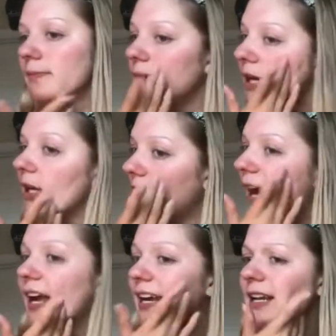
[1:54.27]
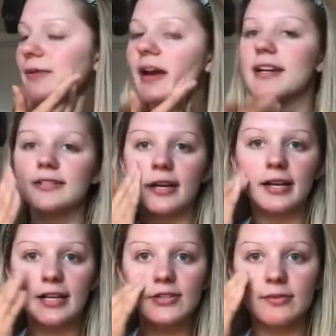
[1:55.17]
But yeah, anyway, so I
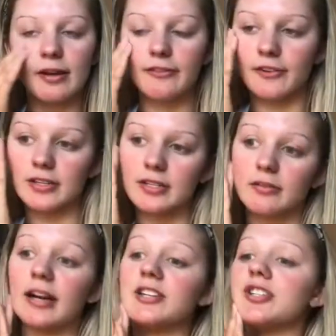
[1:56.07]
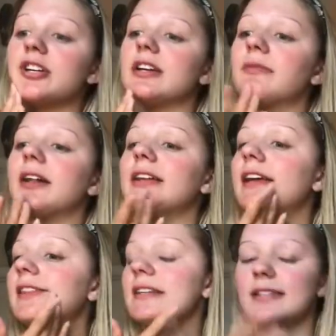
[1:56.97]
guess for my first question, while I
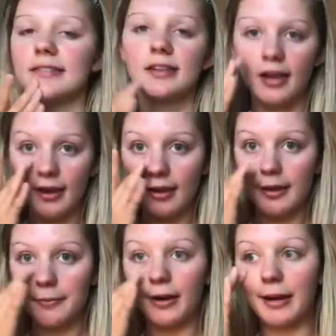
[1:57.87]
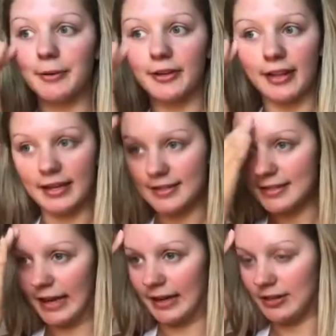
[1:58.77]
let this primer like
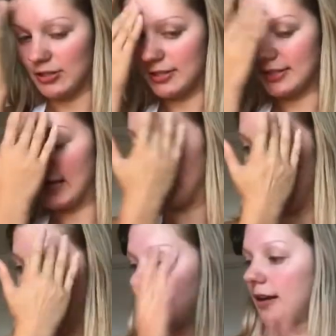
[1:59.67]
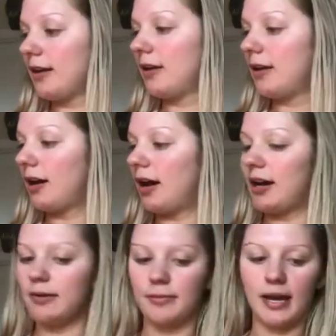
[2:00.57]
set in just a second,
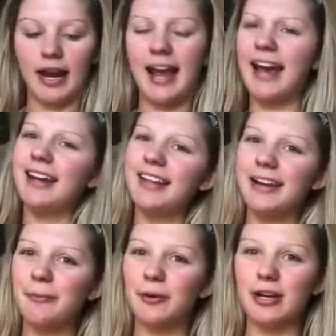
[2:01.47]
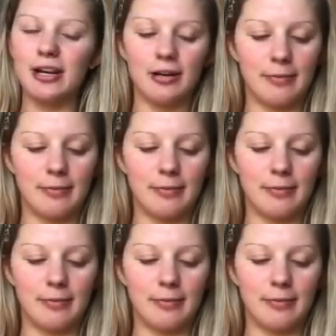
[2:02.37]
I had like a pretty good